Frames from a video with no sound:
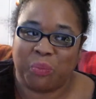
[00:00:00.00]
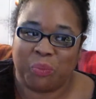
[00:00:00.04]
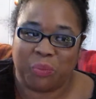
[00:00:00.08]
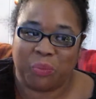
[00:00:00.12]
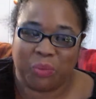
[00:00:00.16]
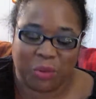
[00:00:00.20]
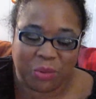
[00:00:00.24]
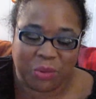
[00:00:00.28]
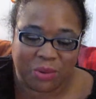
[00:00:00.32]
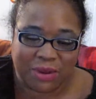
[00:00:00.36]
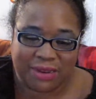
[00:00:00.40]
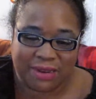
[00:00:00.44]

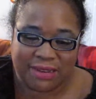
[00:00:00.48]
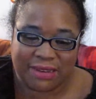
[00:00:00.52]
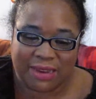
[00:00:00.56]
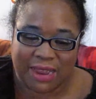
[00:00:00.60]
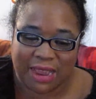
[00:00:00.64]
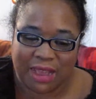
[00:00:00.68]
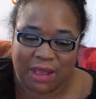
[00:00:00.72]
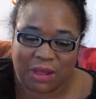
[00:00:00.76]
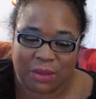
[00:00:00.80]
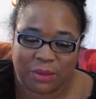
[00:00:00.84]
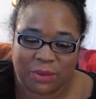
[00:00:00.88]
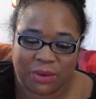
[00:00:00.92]
broken
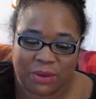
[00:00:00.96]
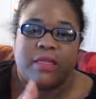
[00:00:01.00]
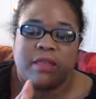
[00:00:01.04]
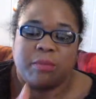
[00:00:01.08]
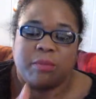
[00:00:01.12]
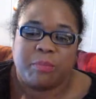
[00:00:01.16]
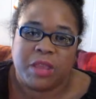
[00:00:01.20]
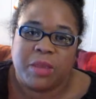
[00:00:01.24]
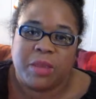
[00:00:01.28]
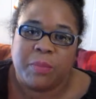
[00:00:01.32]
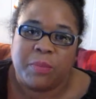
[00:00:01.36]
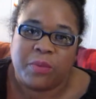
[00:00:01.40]
down.
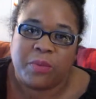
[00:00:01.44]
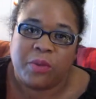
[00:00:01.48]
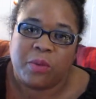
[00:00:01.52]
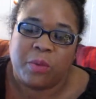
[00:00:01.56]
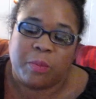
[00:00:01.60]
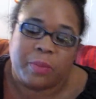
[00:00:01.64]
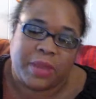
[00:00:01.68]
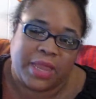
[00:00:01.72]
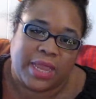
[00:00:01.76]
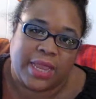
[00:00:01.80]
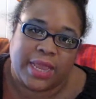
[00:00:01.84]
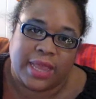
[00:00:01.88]
The people
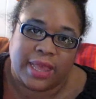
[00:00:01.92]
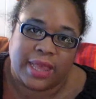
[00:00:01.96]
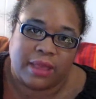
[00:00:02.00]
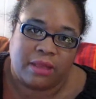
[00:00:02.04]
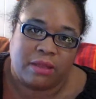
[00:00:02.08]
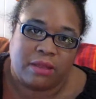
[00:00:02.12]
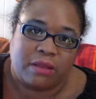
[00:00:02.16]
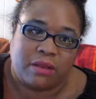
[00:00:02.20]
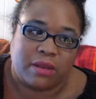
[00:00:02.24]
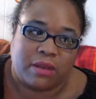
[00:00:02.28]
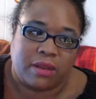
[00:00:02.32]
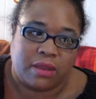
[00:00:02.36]
are being
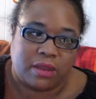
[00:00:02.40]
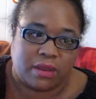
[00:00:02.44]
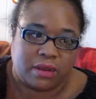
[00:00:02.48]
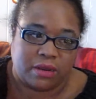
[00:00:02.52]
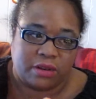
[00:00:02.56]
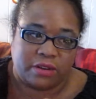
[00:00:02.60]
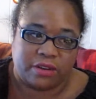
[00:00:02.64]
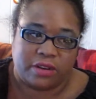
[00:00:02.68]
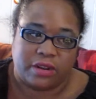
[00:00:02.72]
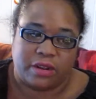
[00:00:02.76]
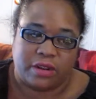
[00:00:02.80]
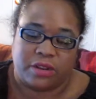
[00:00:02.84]
held
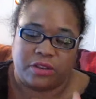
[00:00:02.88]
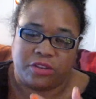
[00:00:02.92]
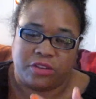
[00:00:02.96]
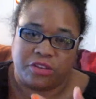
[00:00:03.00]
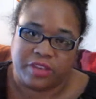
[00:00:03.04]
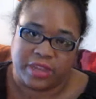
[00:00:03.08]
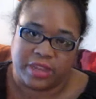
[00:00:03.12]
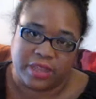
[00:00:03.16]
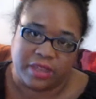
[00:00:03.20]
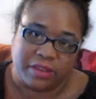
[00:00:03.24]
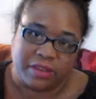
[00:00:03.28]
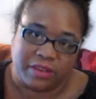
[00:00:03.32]
under a
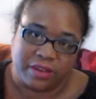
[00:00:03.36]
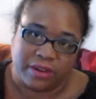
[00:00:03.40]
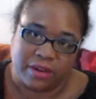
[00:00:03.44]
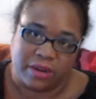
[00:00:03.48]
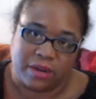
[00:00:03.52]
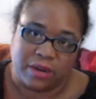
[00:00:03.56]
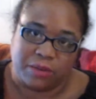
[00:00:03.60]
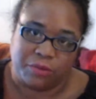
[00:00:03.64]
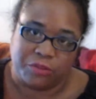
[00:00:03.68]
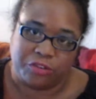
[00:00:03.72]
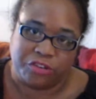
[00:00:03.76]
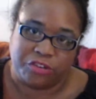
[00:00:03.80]

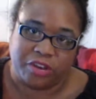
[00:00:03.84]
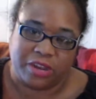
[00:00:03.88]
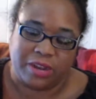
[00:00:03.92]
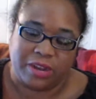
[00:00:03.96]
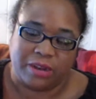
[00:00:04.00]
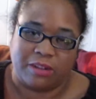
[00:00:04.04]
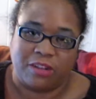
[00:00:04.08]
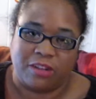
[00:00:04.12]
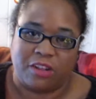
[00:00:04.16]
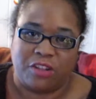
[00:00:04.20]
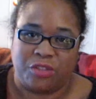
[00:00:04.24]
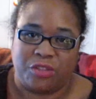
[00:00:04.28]
totalitarian
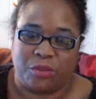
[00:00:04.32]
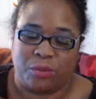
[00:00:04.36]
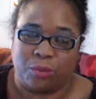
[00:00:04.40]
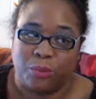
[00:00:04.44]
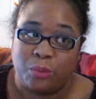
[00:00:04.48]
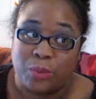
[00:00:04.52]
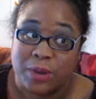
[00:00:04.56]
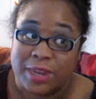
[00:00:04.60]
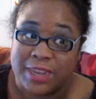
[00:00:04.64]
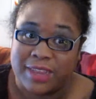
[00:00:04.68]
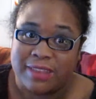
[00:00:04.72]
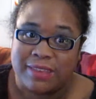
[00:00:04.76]
regime called the
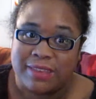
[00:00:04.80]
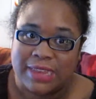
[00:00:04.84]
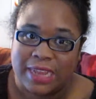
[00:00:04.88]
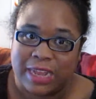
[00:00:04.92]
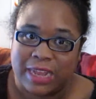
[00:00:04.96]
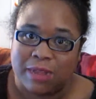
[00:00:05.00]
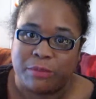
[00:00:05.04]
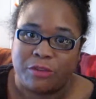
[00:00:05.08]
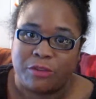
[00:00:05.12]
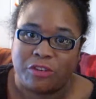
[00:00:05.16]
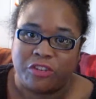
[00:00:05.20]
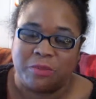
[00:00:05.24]

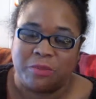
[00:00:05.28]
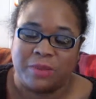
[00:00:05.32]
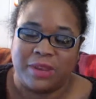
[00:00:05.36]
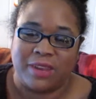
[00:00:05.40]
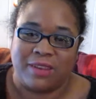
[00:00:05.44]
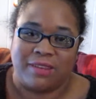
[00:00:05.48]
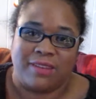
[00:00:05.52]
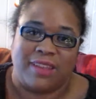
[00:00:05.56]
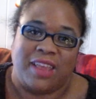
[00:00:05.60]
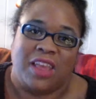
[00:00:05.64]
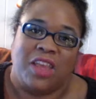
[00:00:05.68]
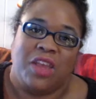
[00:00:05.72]

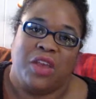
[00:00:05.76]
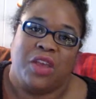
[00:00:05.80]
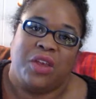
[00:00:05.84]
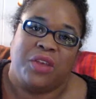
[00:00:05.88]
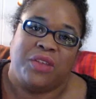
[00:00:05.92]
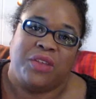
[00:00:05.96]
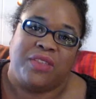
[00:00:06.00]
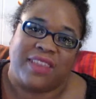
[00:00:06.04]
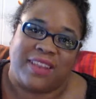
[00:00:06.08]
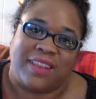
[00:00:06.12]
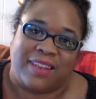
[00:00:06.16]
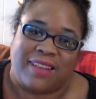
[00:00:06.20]
Reestablishment
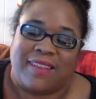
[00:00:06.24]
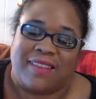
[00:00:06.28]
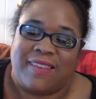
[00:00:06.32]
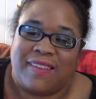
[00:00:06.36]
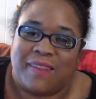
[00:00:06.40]
that